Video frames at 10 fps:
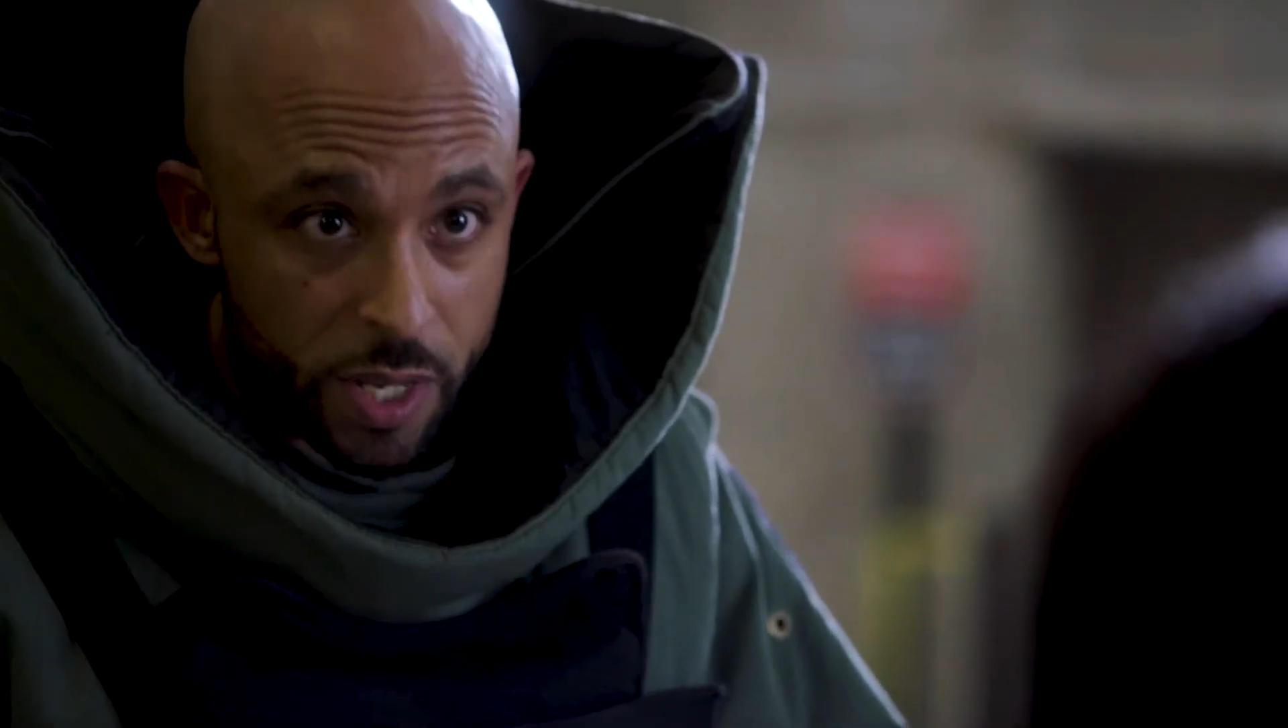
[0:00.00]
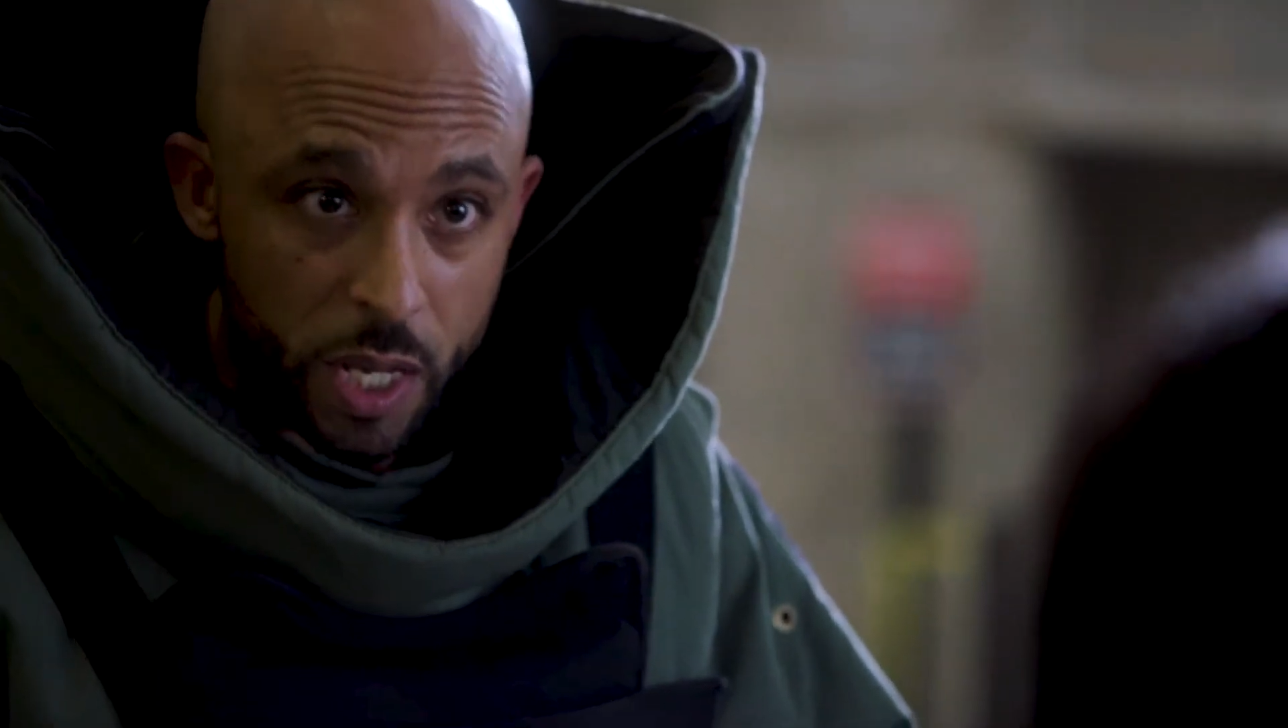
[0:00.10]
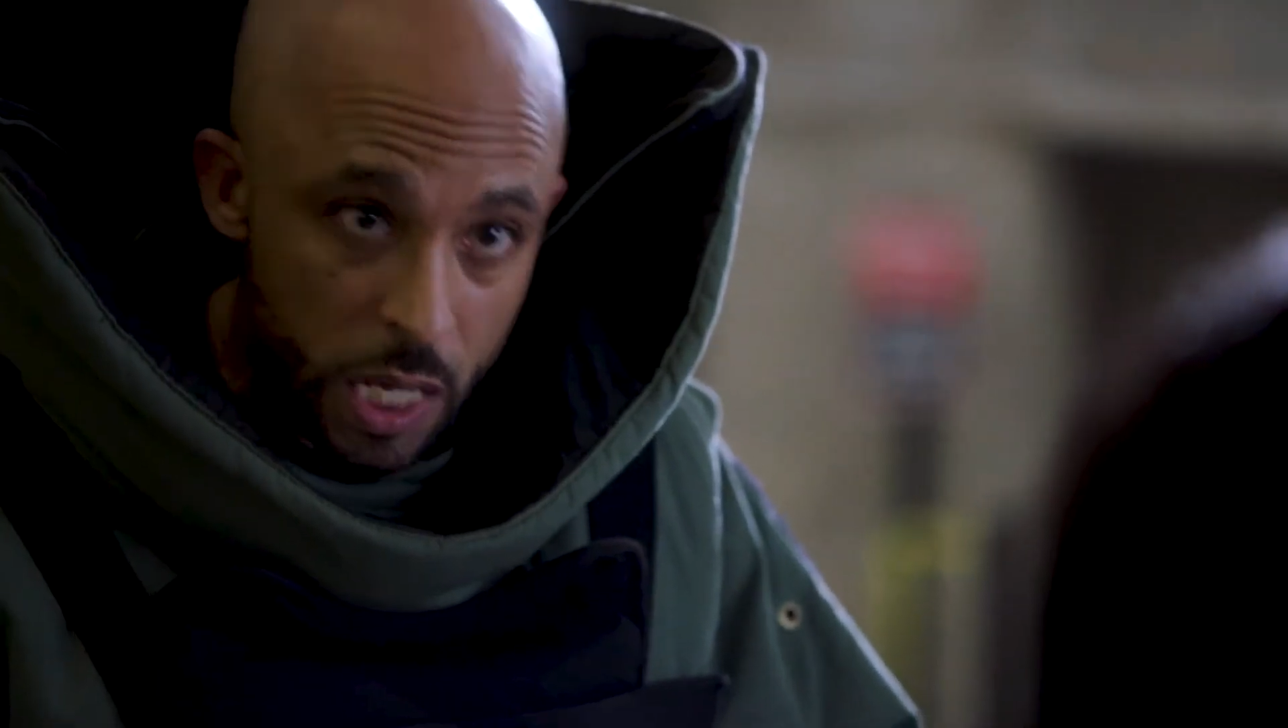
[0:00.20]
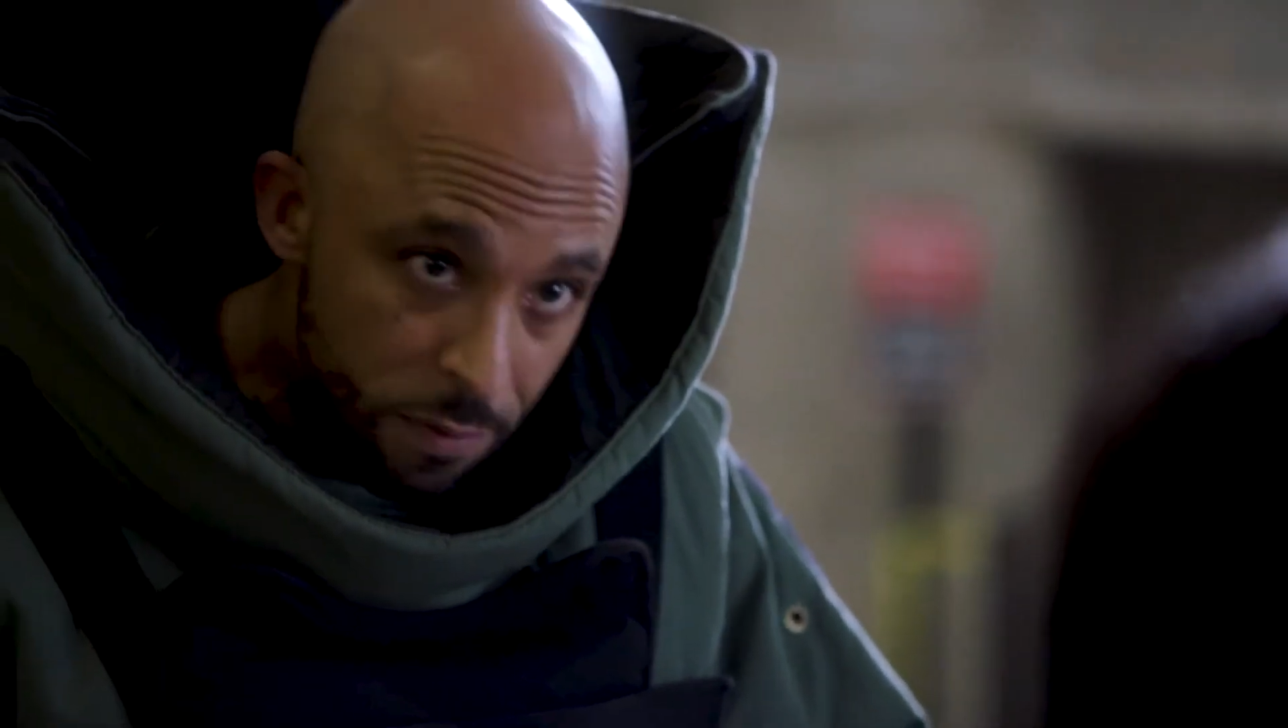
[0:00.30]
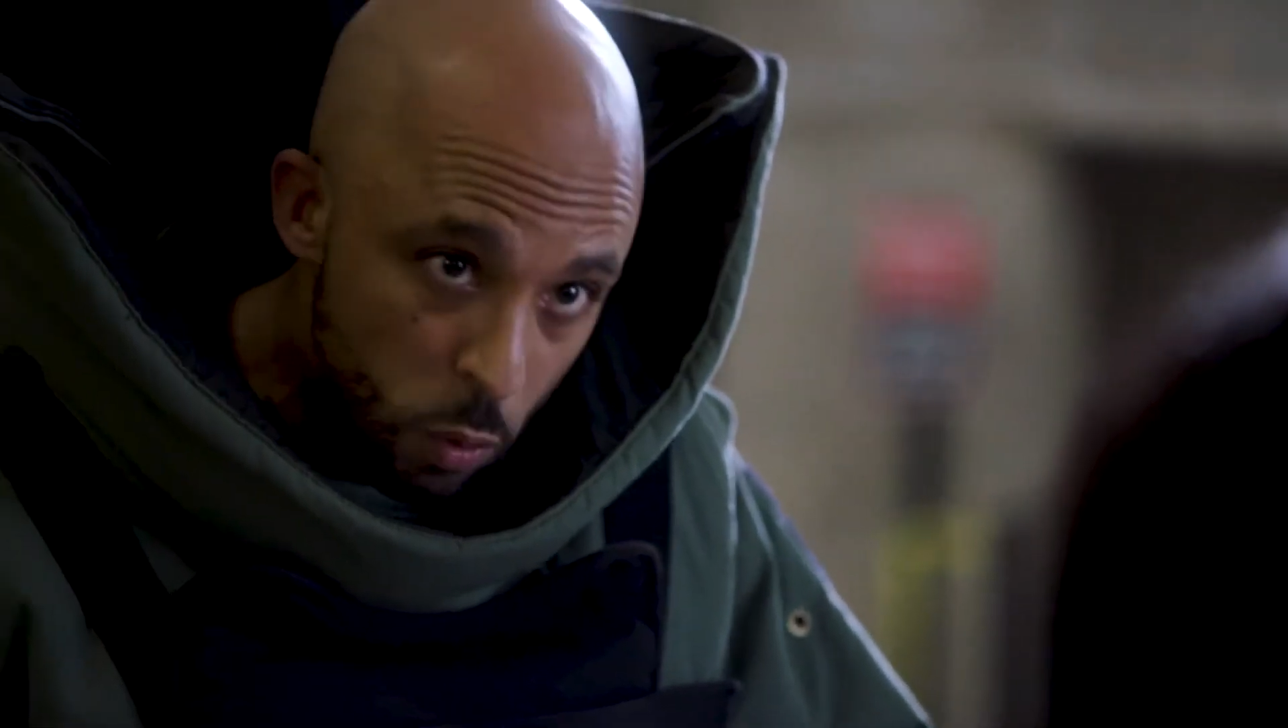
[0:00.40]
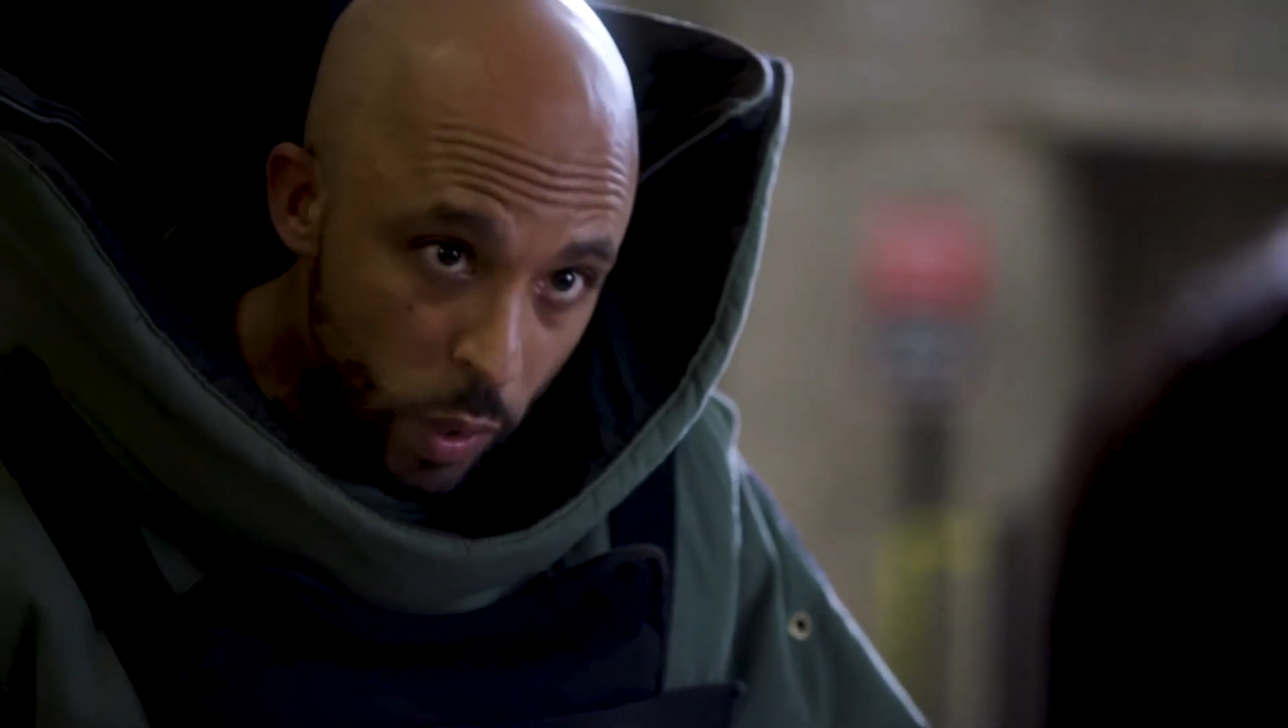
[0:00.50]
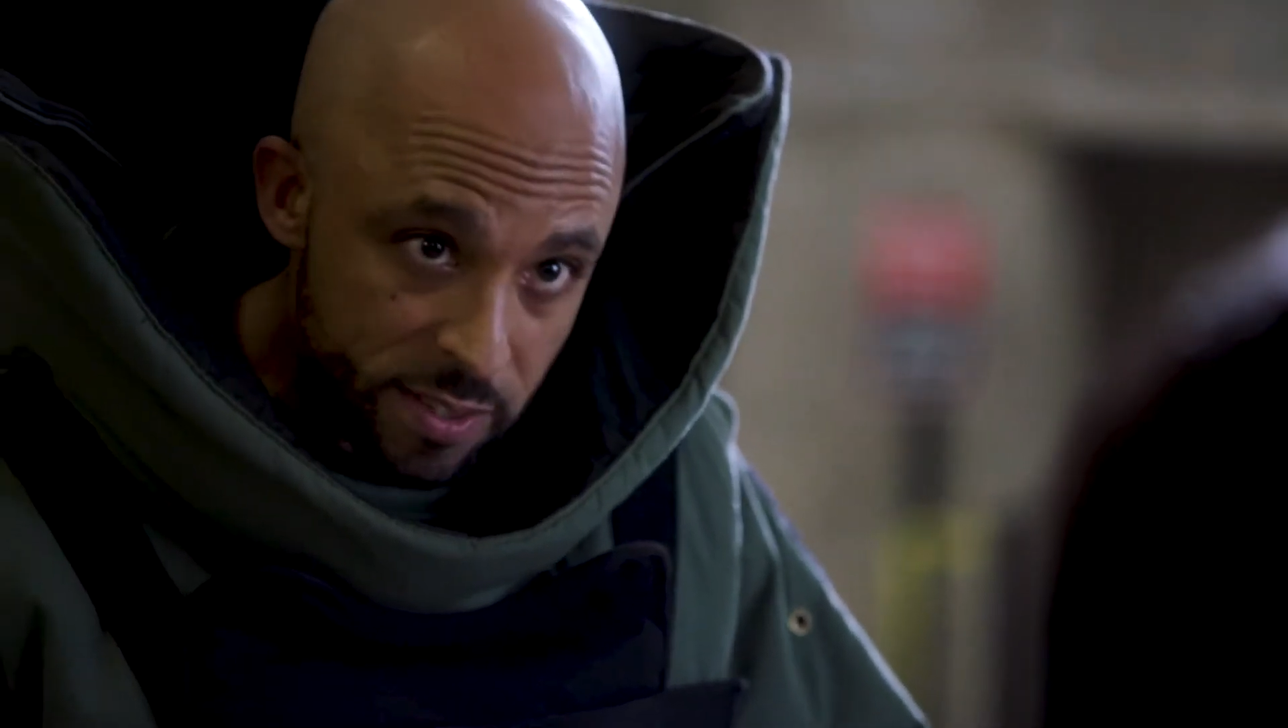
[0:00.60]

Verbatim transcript: even the weight